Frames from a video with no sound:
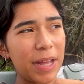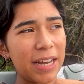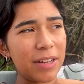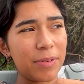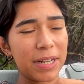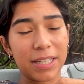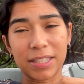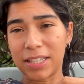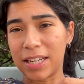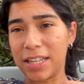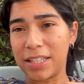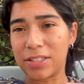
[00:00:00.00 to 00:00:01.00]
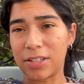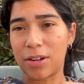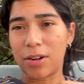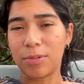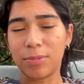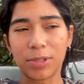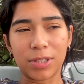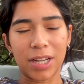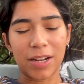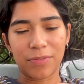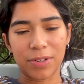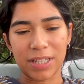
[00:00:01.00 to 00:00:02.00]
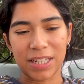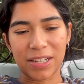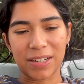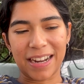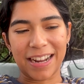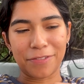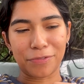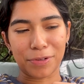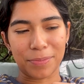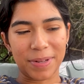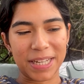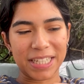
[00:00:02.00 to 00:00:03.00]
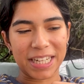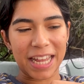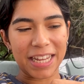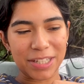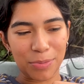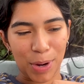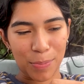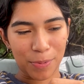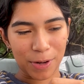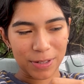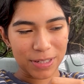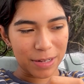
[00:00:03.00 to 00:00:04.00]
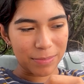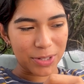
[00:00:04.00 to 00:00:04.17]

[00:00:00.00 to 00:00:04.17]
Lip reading: anyways, it's almost time for dinner and for me to head to my part-time